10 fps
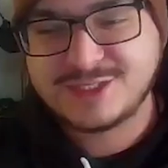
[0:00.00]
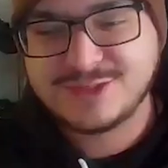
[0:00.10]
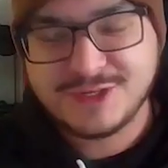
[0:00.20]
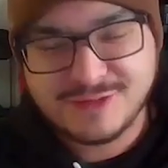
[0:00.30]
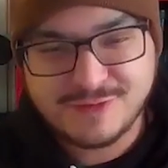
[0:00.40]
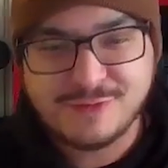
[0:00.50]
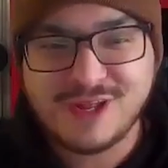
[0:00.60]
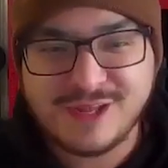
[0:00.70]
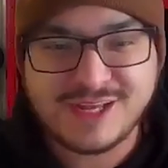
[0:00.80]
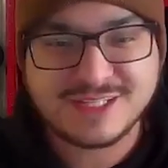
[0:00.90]
a studio for
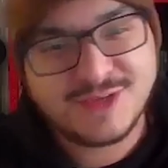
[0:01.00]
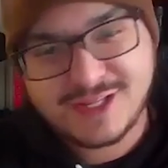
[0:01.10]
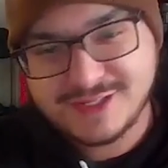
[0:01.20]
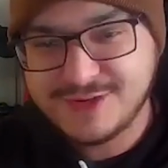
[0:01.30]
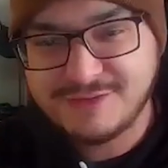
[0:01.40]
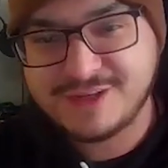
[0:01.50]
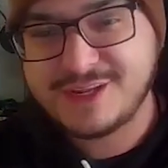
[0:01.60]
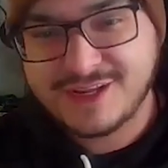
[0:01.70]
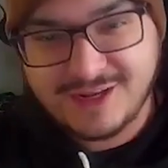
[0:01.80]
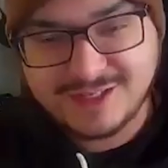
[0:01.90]
one day, so we had to do
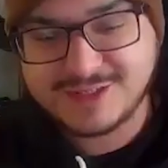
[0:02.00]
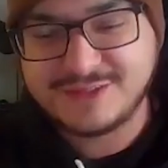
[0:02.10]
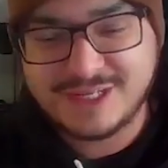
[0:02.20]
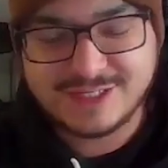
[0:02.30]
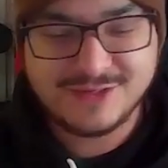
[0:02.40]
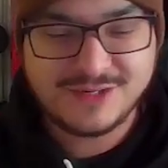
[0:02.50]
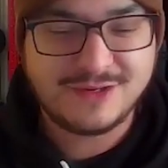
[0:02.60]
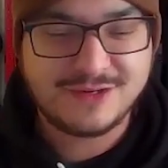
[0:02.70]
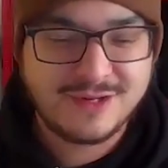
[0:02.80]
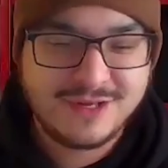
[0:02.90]
everything also in that studio.